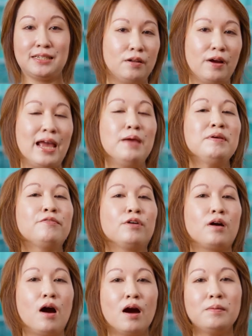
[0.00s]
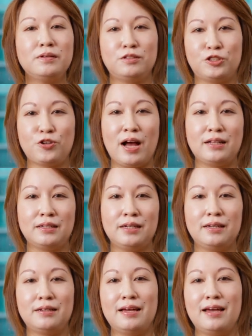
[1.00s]
They're aiming for carbon
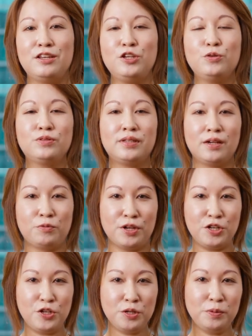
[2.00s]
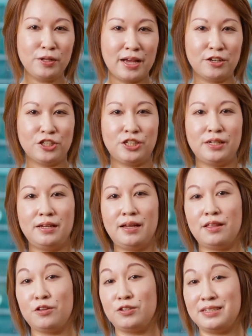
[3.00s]
neutrality and using renewable energy
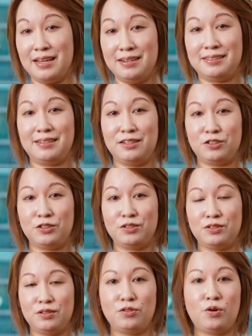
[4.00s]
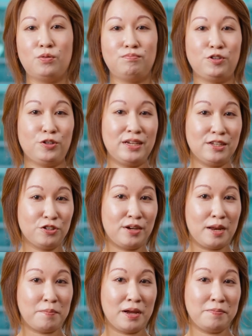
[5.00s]
in their data centers. So your
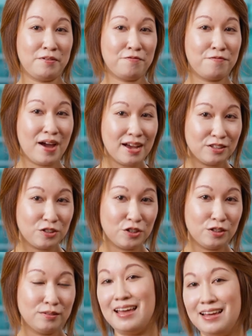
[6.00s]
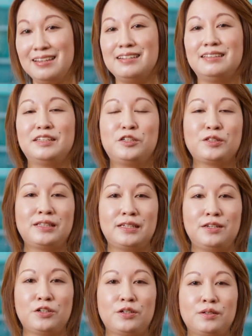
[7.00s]
internet might be faster and a little
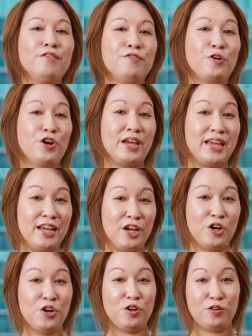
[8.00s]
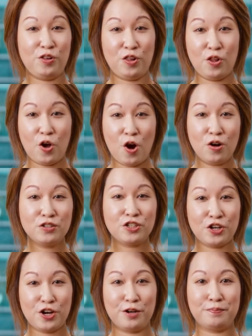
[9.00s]
cleaner. If you're here
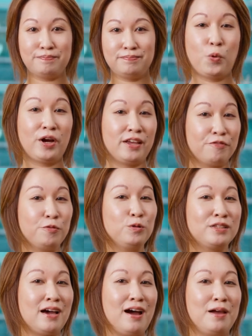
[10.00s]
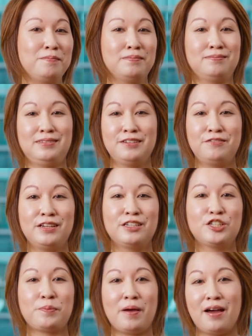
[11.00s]
long-term, working full-time, living in
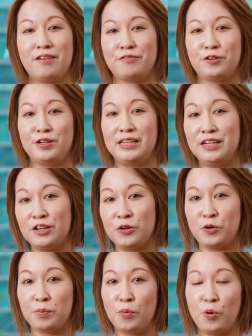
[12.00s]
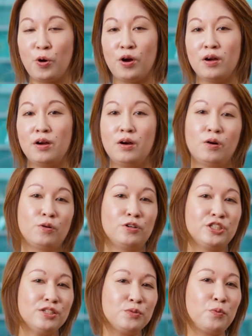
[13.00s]
Japan for a year or more, or
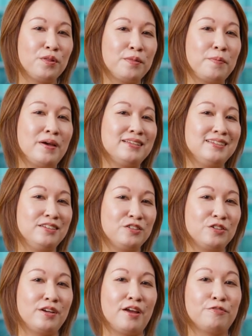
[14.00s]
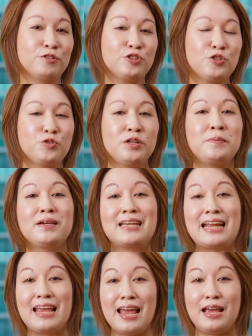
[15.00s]
just want the best internet for streaming
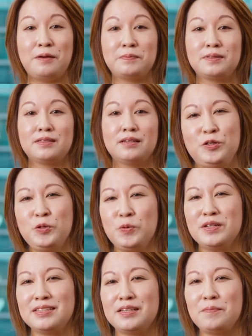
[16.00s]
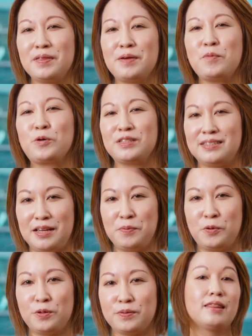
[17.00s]
and games, you'll want something more stable.